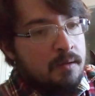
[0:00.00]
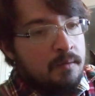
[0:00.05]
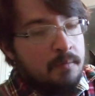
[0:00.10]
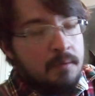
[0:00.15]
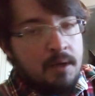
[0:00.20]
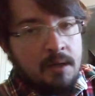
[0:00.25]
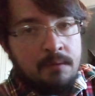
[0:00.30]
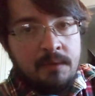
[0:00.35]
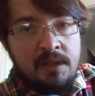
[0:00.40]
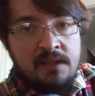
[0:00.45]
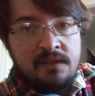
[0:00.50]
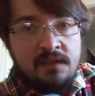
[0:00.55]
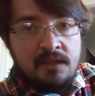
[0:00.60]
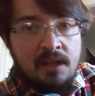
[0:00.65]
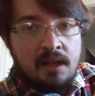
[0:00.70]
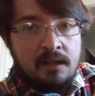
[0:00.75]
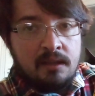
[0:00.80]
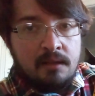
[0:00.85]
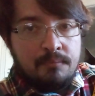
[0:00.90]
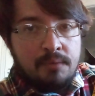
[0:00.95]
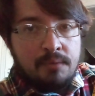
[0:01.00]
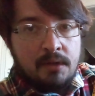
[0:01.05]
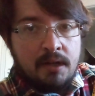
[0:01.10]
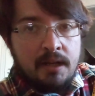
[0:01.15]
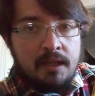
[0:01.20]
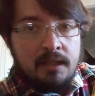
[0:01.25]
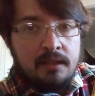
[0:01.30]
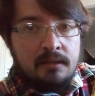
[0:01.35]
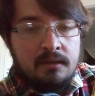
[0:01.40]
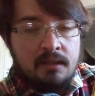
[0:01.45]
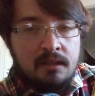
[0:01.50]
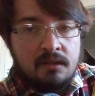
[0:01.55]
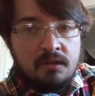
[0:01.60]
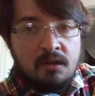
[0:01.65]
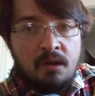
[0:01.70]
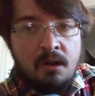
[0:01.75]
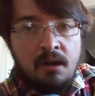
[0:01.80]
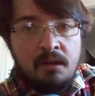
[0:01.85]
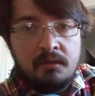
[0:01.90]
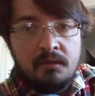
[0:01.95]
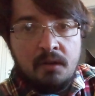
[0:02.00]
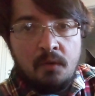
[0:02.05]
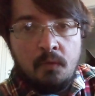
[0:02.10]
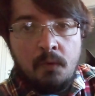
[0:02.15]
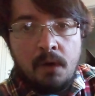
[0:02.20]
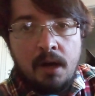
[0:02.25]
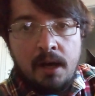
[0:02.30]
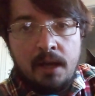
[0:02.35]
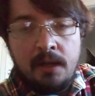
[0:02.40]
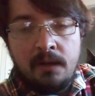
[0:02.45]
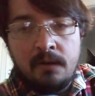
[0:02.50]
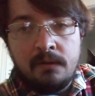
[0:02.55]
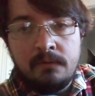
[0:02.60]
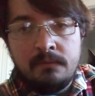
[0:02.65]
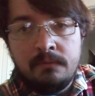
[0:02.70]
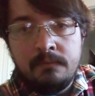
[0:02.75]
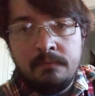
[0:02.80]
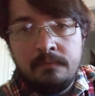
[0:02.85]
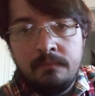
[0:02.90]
when we celebrate the Call of the Wild